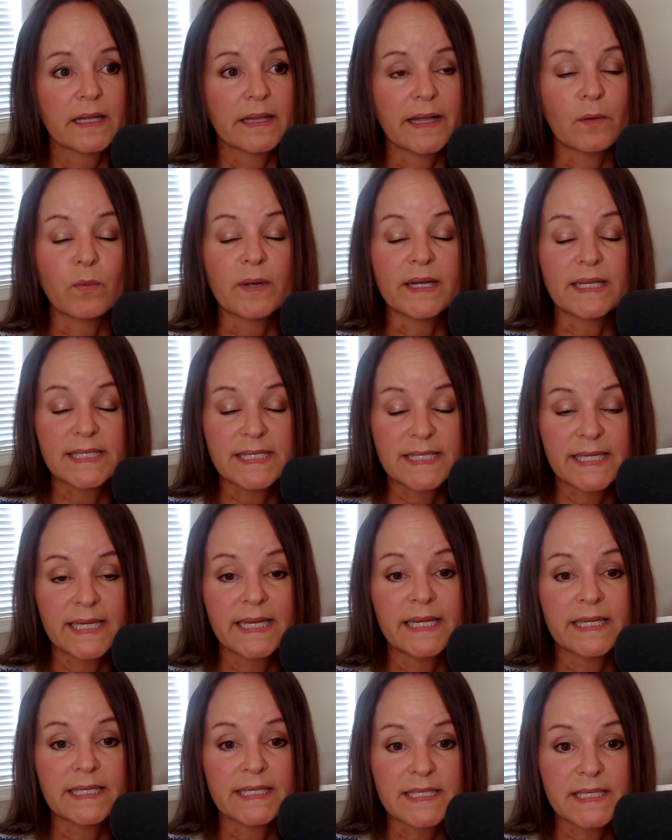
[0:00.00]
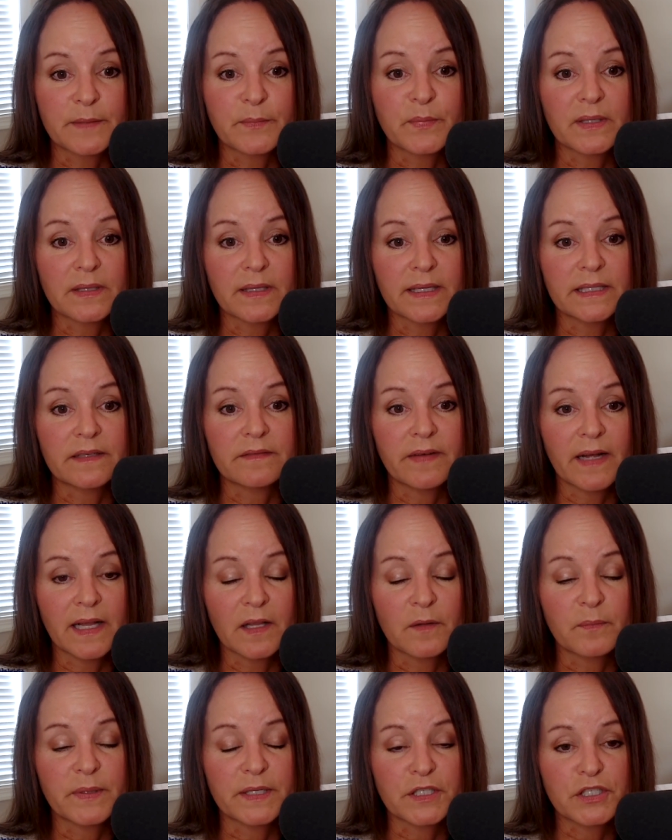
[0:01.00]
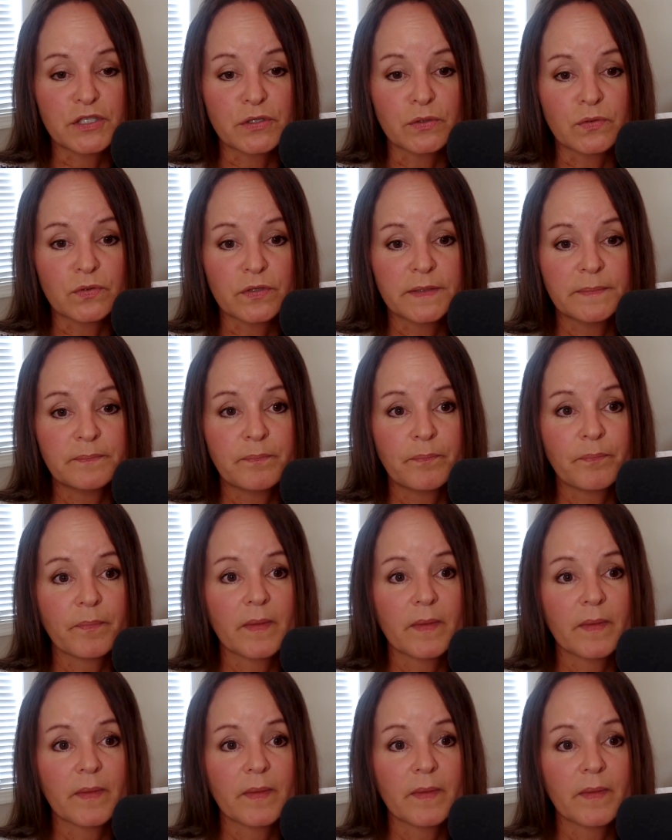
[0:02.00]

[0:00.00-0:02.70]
we see in typically developing children.